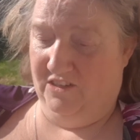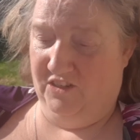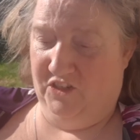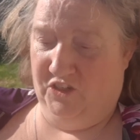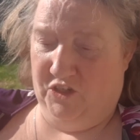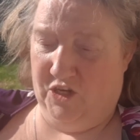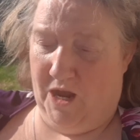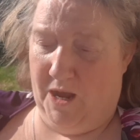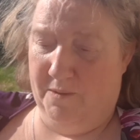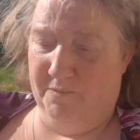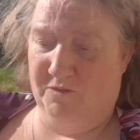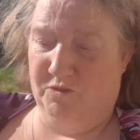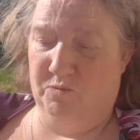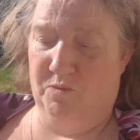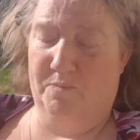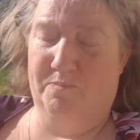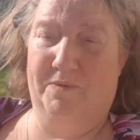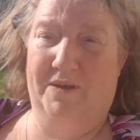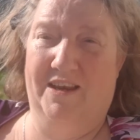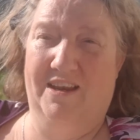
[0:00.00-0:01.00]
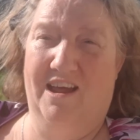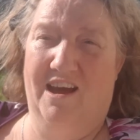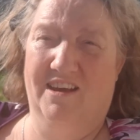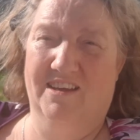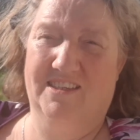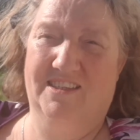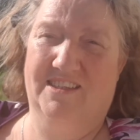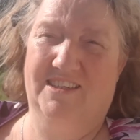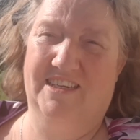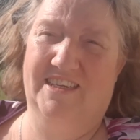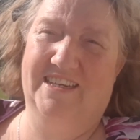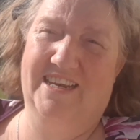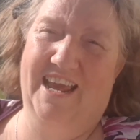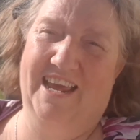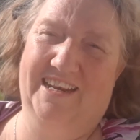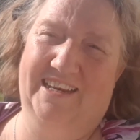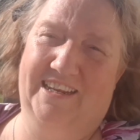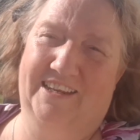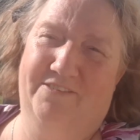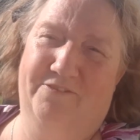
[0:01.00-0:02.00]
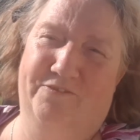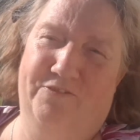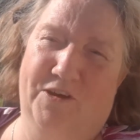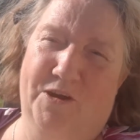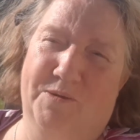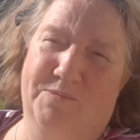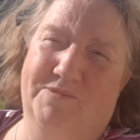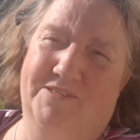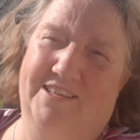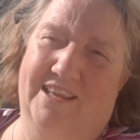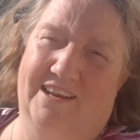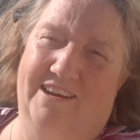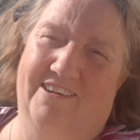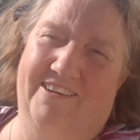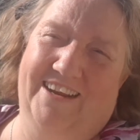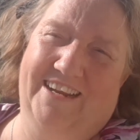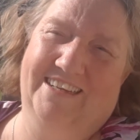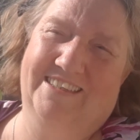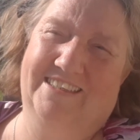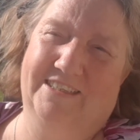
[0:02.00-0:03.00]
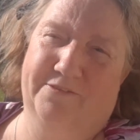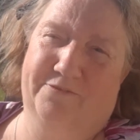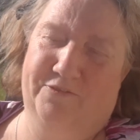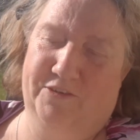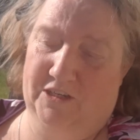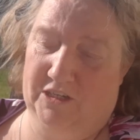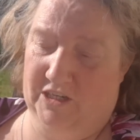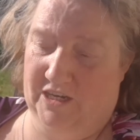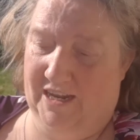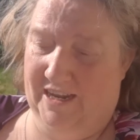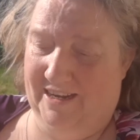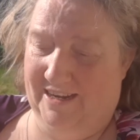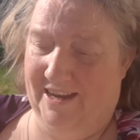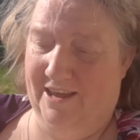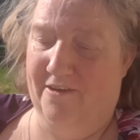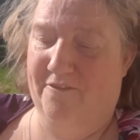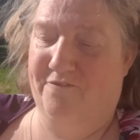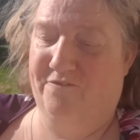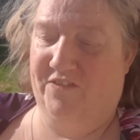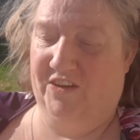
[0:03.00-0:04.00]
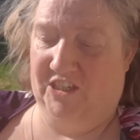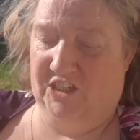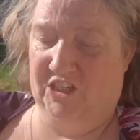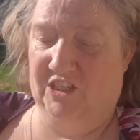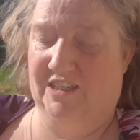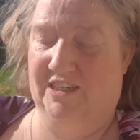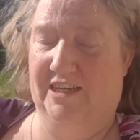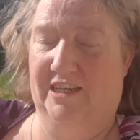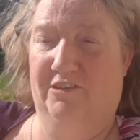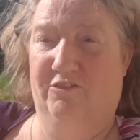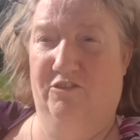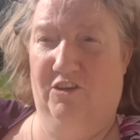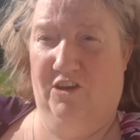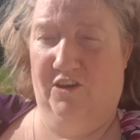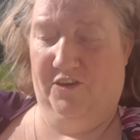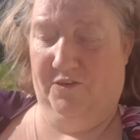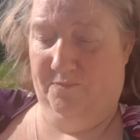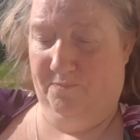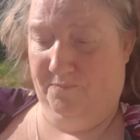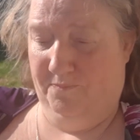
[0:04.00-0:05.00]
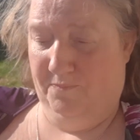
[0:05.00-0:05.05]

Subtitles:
jobs will be lost in any firms that are inefficiently run.